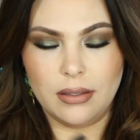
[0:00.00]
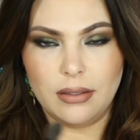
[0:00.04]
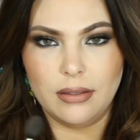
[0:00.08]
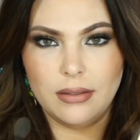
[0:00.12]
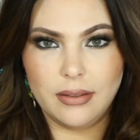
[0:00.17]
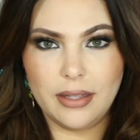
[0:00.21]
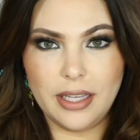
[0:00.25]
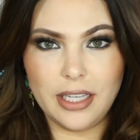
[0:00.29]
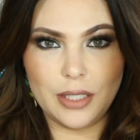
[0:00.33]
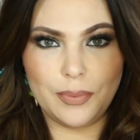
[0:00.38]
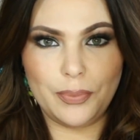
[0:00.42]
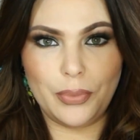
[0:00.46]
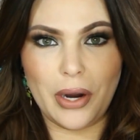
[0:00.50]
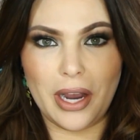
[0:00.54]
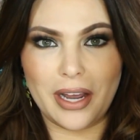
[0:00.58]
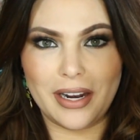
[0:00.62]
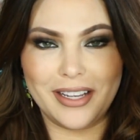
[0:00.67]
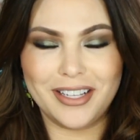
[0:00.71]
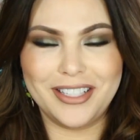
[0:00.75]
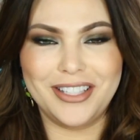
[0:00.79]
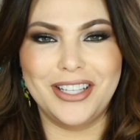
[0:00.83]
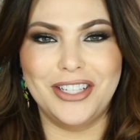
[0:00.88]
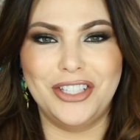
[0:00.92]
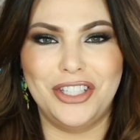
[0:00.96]
These
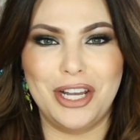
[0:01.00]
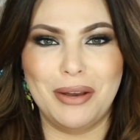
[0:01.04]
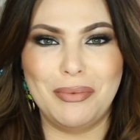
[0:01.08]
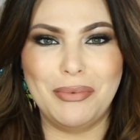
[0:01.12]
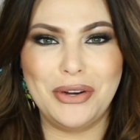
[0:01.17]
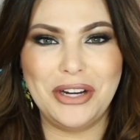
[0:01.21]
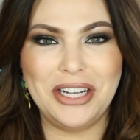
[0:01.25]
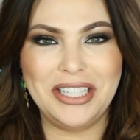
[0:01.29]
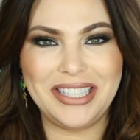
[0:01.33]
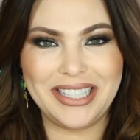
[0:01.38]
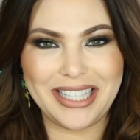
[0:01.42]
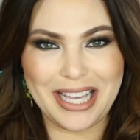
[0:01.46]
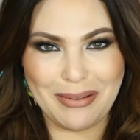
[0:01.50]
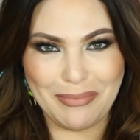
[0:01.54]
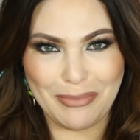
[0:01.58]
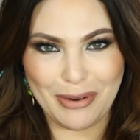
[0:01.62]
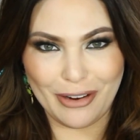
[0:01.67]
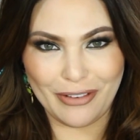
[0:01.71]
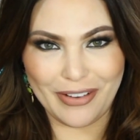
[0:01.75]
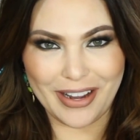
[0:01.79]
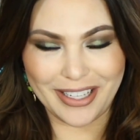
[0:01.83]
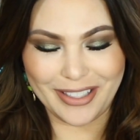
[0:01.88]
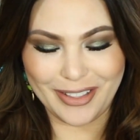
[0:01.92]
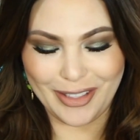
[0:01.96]
products, the Shimmering Skin
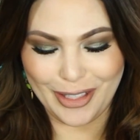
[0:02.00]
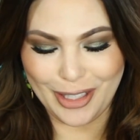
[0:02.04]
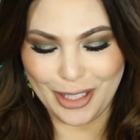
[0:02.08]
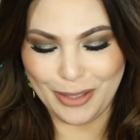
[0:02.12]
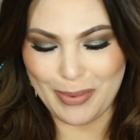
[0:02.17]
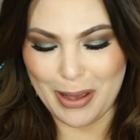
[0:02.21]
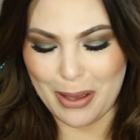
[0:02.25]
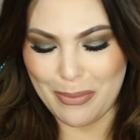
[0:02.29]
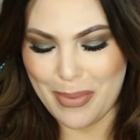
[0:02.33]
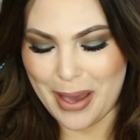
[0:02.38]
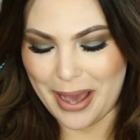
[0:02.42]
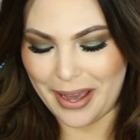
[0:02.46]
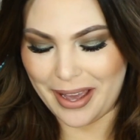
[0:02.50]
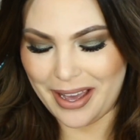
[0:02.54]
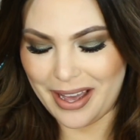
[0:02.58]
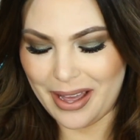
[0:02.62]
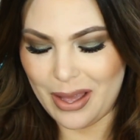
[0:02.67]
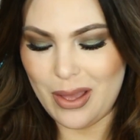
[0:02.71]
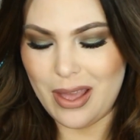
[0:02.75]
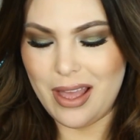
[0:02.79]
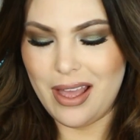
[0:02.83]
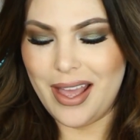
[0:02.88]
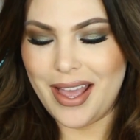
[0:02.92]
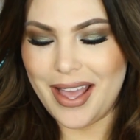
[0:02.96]
Perfectors by
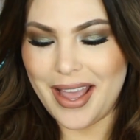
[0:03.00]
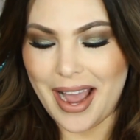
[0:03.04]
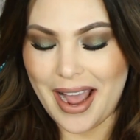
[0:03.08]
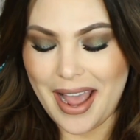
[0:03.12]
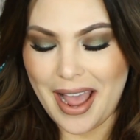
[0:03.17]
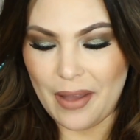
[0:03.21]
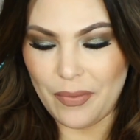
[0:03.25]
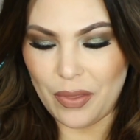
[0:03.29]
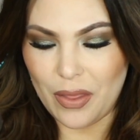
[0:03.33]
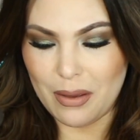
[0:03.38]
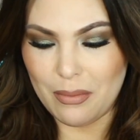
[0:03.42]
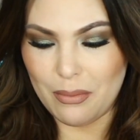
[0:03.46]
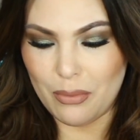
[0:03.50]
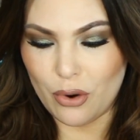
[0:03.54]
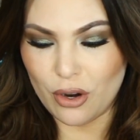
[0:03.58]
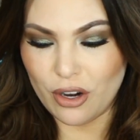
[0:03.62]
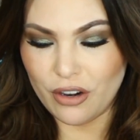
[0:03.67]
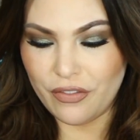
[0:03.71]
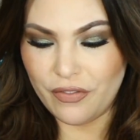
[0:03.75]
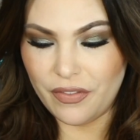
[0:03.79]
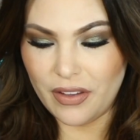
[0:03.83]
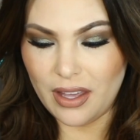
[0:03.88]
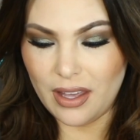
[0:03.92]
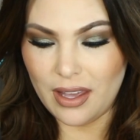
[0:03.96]
Becca. I have the
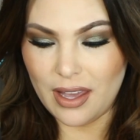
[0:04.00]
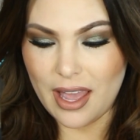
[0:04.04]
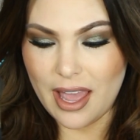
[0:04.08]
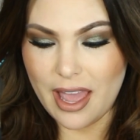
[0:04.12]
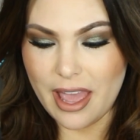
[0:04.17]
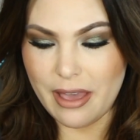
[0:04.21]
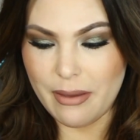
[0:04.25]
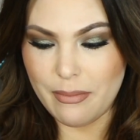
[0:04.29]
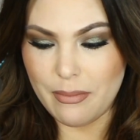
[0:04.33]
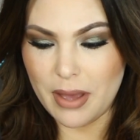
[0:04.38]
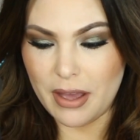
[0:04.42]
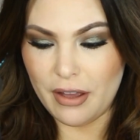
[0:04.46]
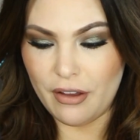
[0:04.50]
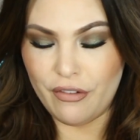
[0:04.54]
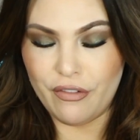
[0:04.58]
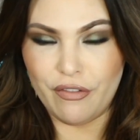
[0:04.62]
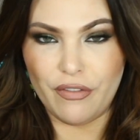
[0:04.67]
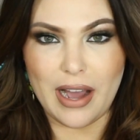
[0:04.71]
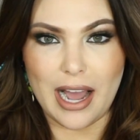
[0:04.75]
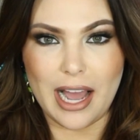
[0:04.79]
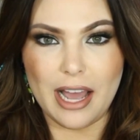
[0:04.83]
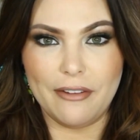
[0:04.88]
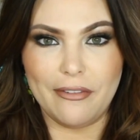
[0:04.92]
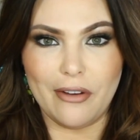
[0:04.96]
Morphe
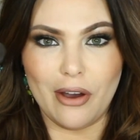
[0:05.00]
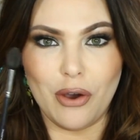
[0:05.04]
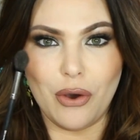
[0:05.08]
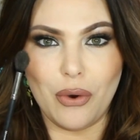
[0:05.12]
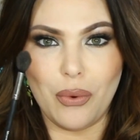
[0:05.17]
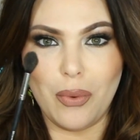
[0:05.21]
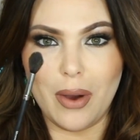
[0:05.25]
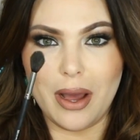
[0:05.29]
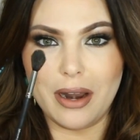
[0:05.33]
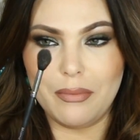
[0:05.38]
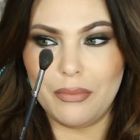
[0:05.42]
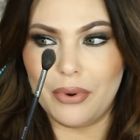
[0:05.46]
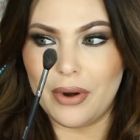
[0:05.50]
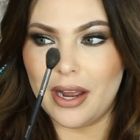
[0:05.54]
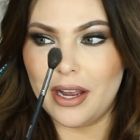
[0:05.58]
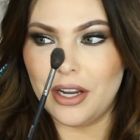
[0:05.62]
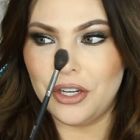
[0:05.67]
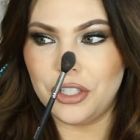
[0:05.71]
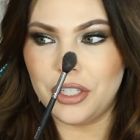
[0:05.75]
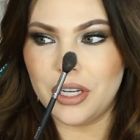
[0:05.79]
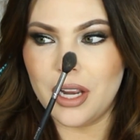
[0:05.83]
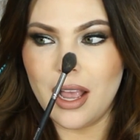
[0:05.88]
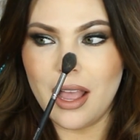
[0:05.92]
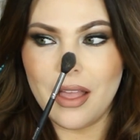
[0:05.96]
M501
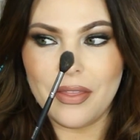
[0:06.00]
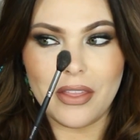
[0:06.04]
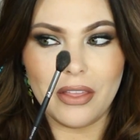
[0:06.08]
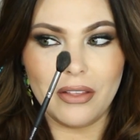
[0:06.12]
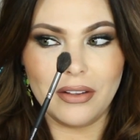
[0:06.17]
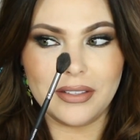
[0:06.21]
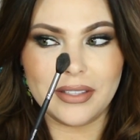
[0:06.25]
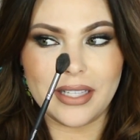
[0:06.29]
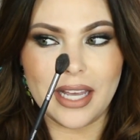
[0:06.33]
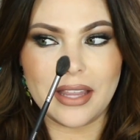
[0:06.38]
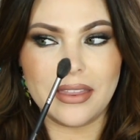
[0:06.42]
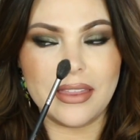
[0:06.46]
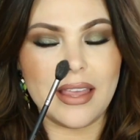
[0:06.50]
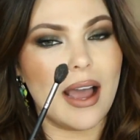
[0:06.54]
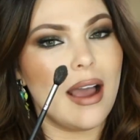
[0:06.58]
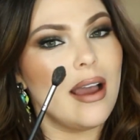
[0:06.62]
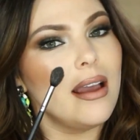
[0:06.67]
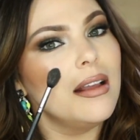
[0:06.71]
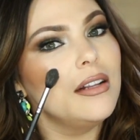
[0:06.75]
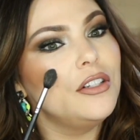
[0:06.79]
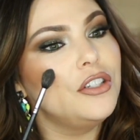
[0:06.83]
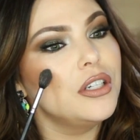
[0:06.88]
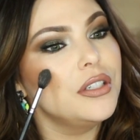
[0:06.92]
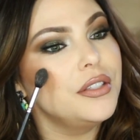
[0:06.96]
brush. Looks like
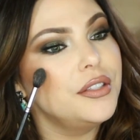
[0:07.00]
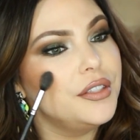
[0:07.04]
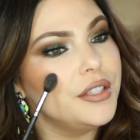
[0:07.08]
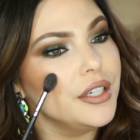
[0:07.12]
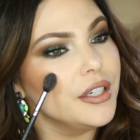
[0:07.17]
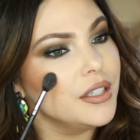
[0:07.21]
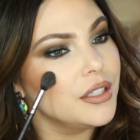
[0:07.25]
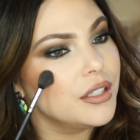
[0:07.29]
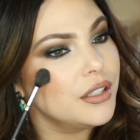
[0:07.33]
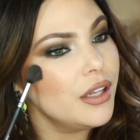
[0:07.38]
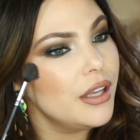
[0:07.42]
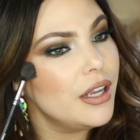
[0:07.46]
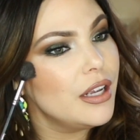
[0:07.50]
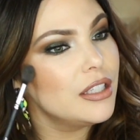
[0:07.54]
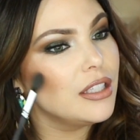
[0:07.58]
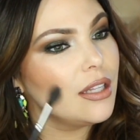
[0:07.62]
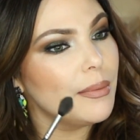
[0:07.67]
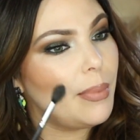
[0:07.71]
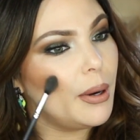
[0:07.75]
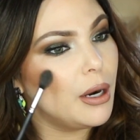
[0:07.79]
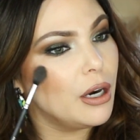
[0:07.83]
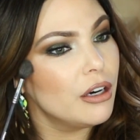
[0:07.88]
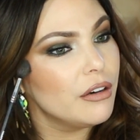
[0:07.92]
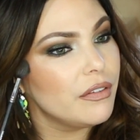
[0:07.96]
that. It just seriously is the
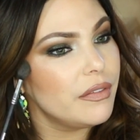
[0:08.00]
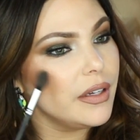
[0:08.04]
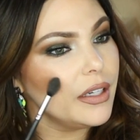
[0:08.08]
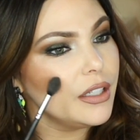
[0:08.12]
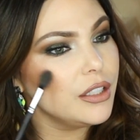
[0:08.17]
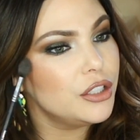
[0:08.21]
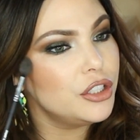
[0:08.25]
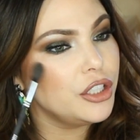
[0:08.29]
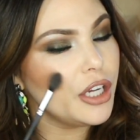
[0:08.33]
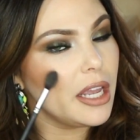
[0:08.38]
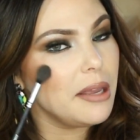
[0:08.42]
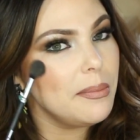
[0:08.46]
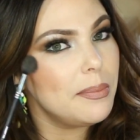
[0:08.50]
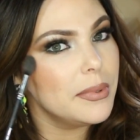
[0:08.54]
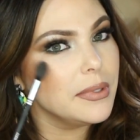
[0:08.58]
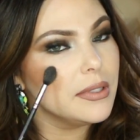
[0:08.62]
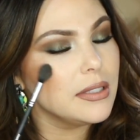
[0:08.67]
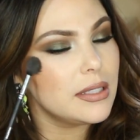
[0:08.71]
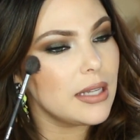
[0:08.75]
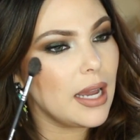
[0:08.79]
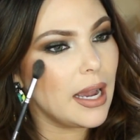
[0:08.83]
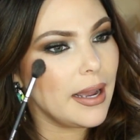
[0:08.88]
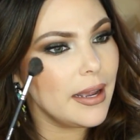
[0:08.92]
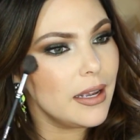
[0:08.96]
perfect shape and
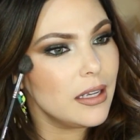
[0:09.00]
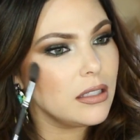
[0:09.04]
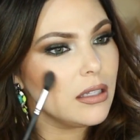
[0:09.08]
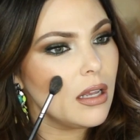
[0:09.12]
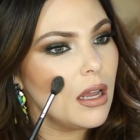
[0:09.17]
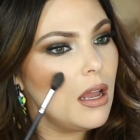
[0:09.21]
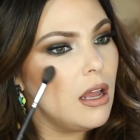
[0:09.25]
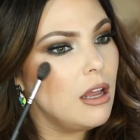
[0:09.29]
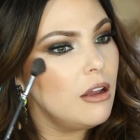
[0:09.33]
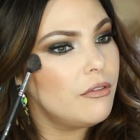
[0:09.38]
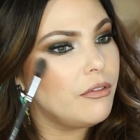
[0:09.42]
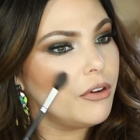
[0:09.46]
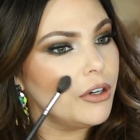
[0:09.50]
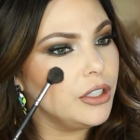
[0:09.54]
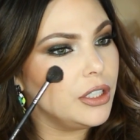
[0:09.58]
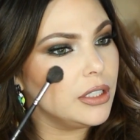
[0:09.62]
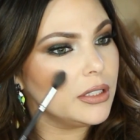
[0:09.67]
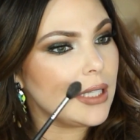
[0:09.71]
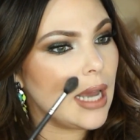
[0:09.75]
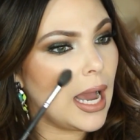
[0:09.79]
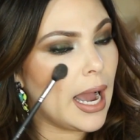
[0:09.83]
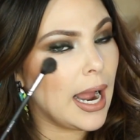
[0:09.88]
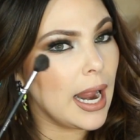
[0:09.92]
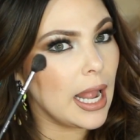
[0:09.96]
size for
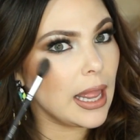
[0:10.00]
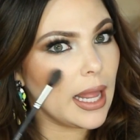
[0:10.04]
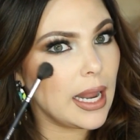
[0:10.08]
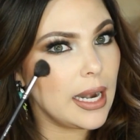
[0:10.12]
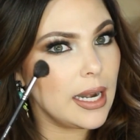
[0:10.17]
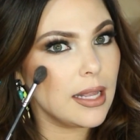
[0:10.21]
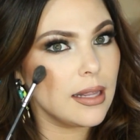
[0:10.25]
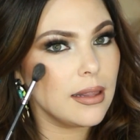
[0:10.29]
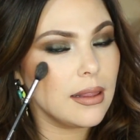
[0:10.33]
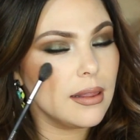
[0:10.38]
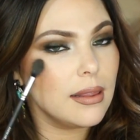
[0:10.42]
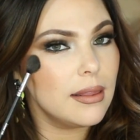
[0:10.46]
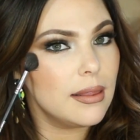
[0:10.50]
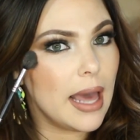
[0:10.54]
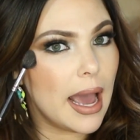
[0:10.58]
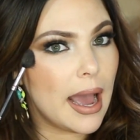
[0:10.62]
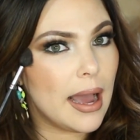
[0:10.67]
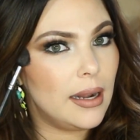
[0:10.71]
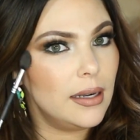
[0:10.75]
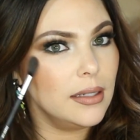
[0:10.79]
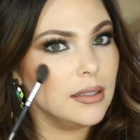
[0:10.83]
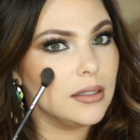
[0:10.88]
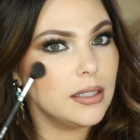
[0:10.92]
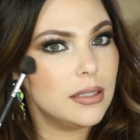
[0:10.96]
just highlighting
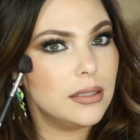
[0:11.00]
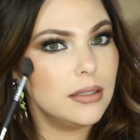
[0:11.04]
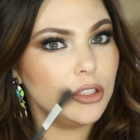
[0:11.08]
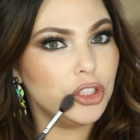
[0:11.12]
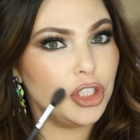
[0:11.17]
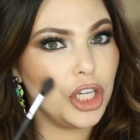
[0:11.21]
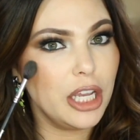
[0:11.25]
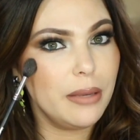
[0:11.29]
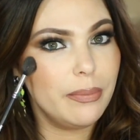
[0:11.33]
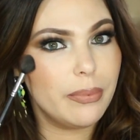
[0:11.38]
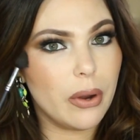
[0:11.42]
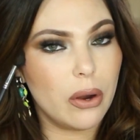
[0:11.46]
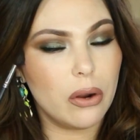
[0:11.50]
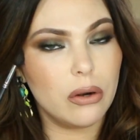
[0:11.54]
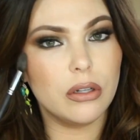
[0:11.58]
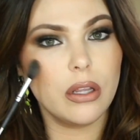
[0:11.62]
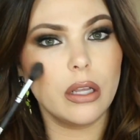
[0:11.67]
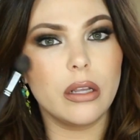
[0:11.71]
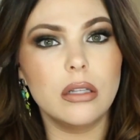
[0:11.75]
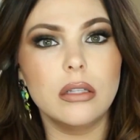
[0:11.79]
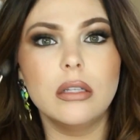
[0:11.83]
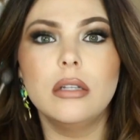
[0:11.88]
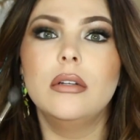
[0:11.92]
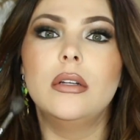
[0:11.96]
that cheekbone.
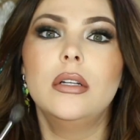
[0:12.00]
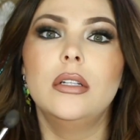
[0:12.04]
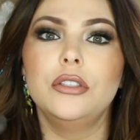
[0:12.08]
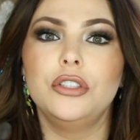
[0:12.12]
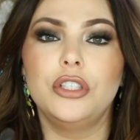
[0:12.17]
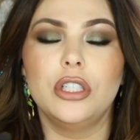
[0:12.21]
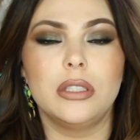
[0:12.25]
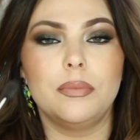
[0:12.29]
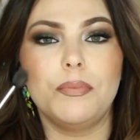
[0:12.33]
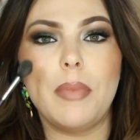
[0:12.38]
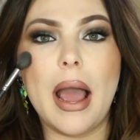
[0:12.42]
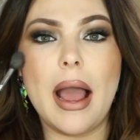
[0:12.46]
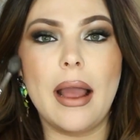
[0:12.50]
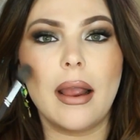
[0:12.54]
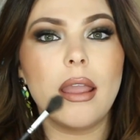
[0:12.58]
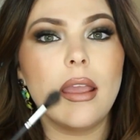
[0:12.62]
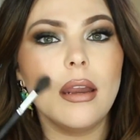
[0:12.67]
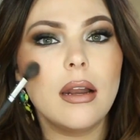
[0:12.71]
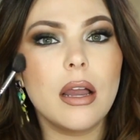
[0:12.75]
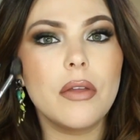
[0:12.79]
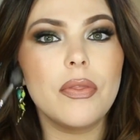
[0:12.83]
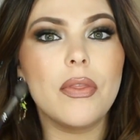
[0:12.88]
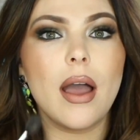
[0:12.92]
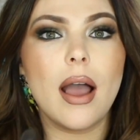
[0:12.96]
Like just packing
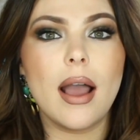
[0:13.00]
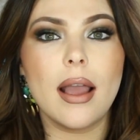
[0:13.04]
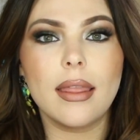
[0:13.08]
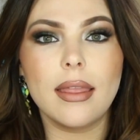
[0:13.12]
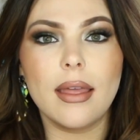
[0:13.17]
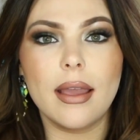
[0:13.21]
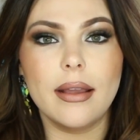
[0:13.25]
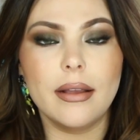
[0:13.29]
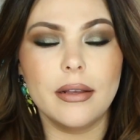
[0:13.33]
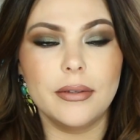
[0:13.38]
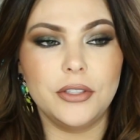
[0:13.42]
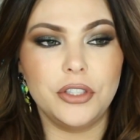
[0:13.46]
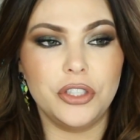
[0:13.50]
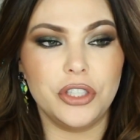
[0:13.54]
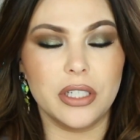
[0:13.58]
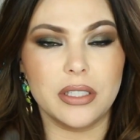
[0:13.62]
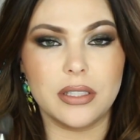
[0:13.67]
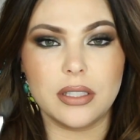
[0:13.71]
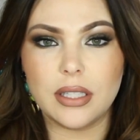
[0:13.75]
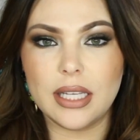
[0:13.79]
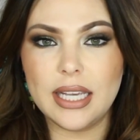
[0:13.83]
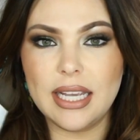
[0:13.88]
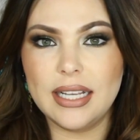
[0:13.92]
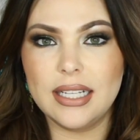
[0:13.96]
on the highlight. It's
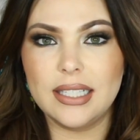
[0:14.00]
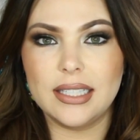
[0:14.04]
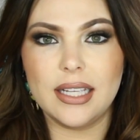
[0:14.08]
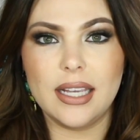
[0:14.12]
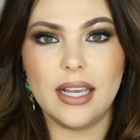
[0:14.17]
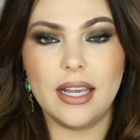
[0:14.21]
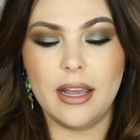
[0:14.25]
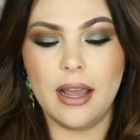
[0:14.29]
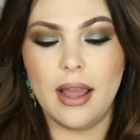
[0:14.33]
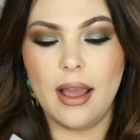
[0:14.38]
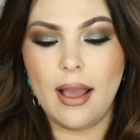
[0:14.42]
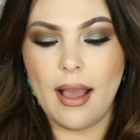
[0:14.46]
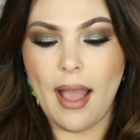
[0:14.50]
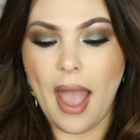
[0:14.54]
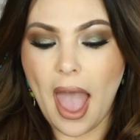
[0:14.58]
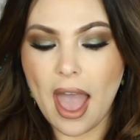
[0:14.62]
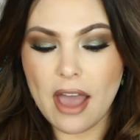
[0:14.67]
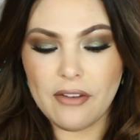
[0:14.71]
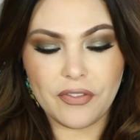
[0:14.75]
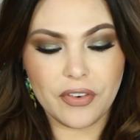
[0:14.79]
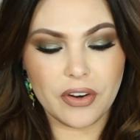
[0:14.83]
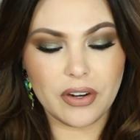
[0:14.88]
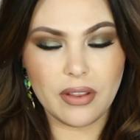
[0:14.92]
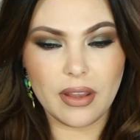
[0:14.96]
just easy,
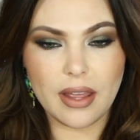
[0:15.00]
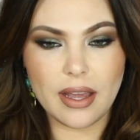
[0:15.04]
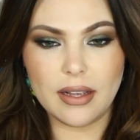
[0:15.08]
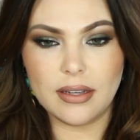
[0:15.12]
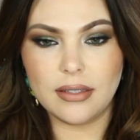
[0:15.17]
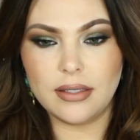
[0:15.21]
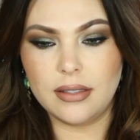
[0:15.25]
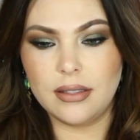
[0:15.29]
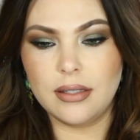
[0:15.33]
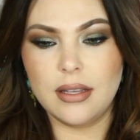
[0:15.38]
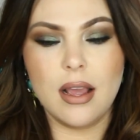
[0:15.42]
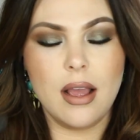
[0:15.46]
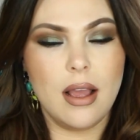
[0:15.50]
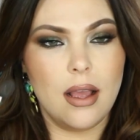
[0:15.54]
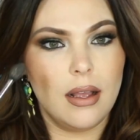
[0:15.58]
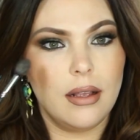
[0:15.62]
effortless,